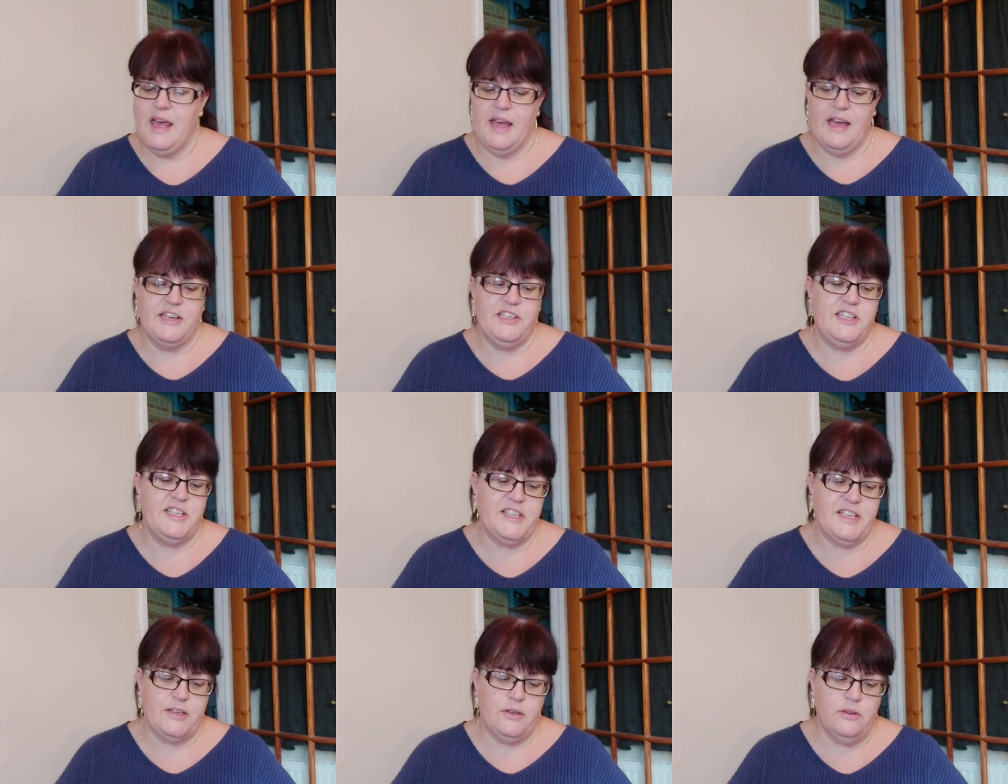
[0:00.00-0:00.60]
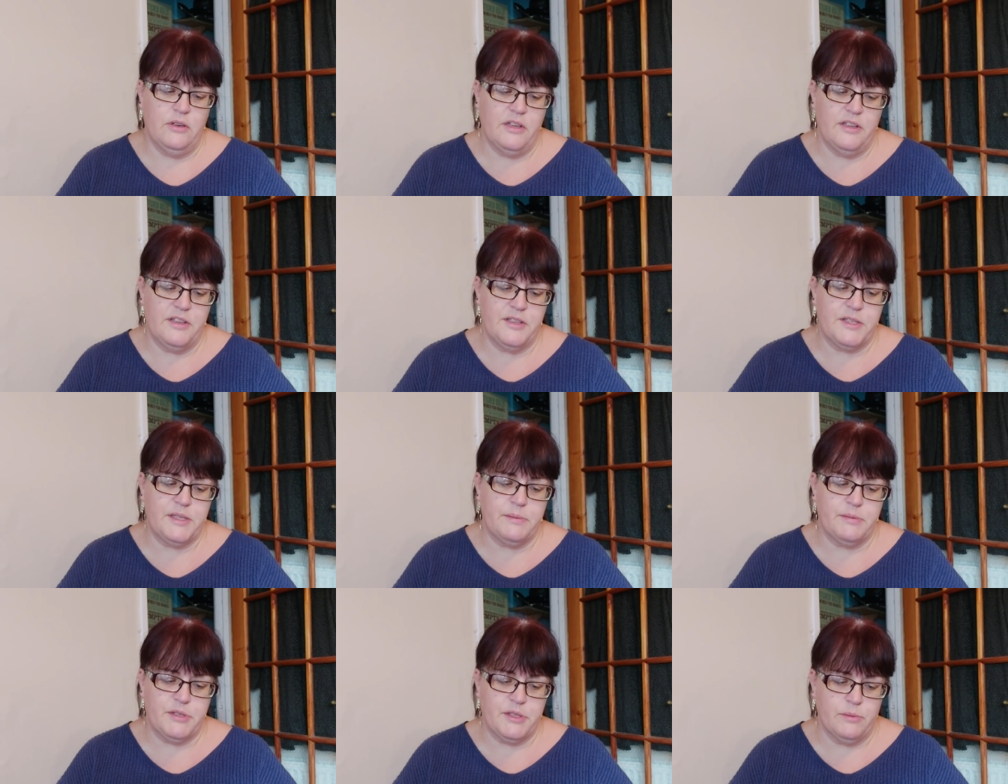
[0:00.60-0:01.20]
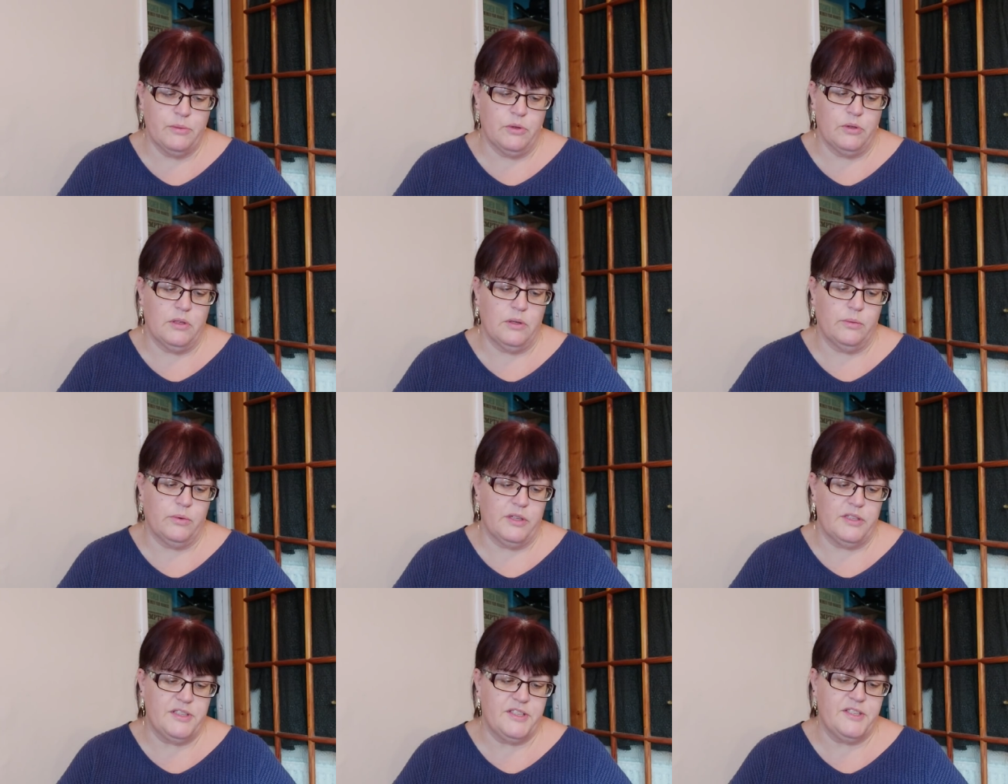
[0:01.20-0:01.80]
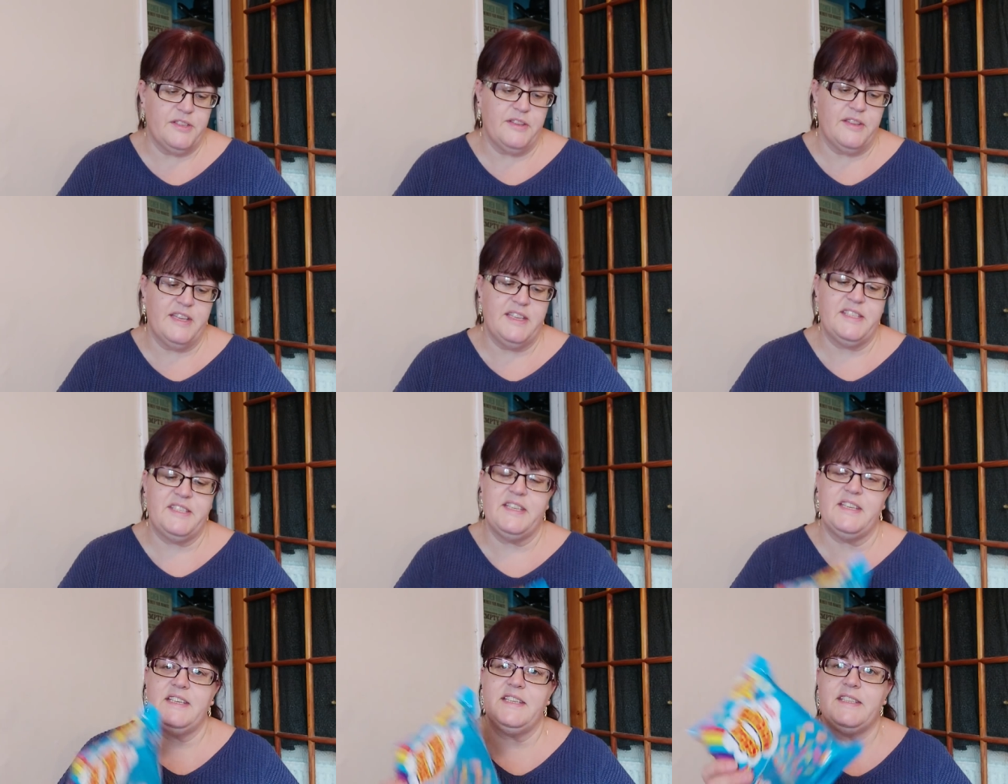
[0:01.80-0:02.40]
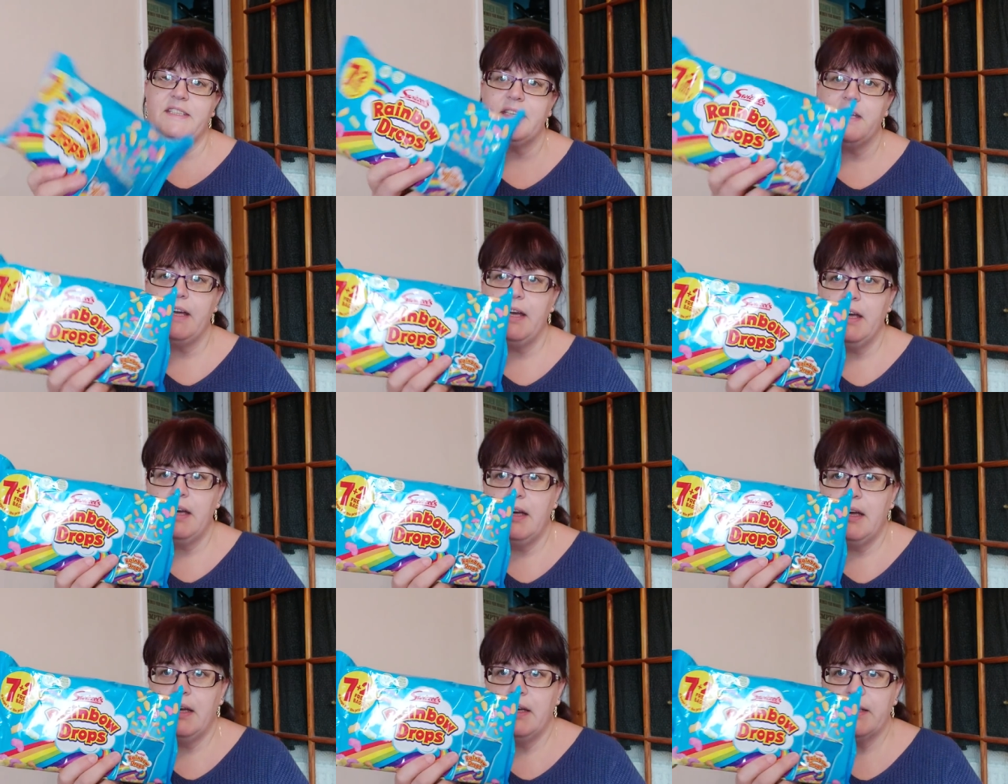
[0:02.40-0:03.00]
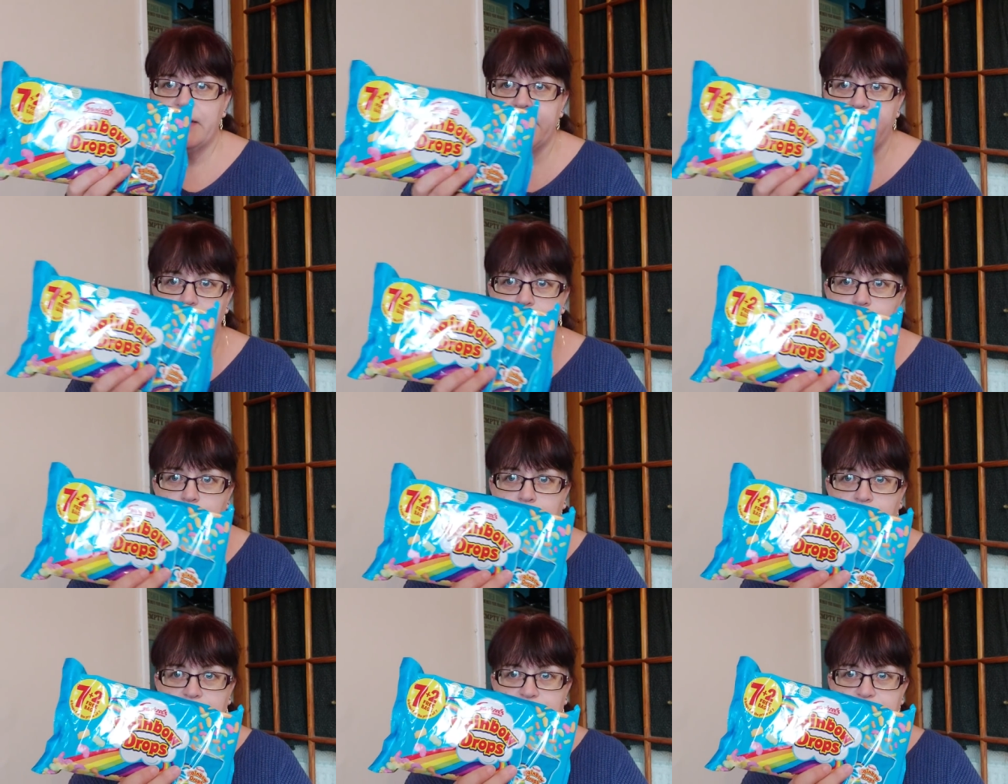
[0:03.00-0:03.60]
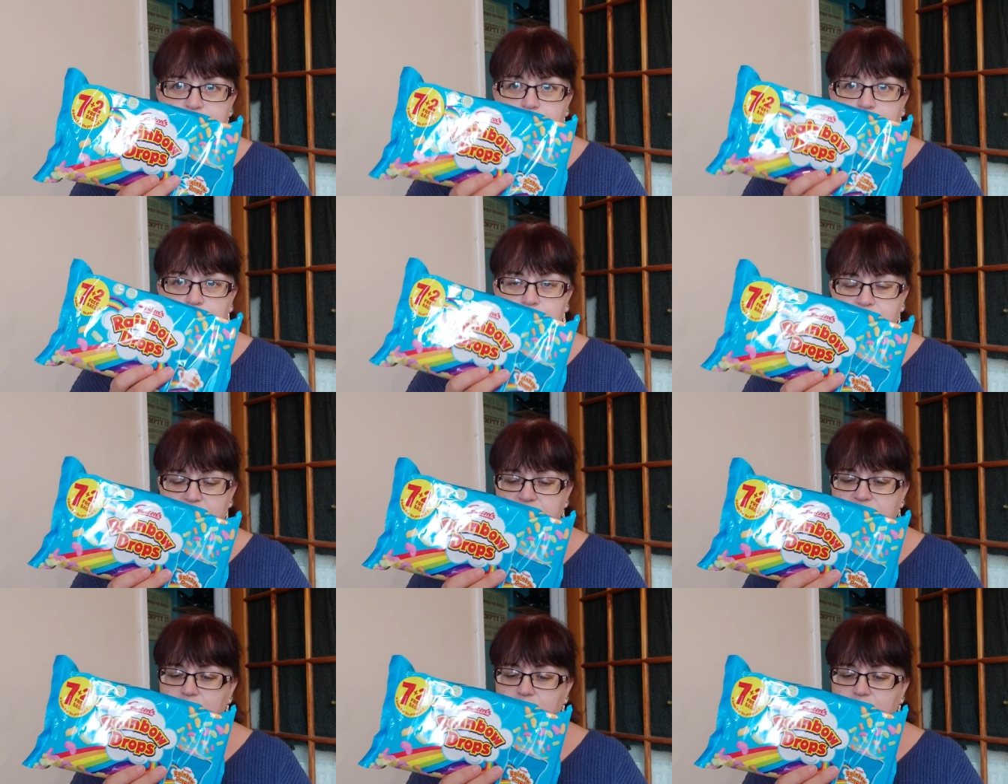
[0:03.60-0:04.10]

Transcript: And she said, oh, look, there's some smaller ones. So this is 7 plus 2 free.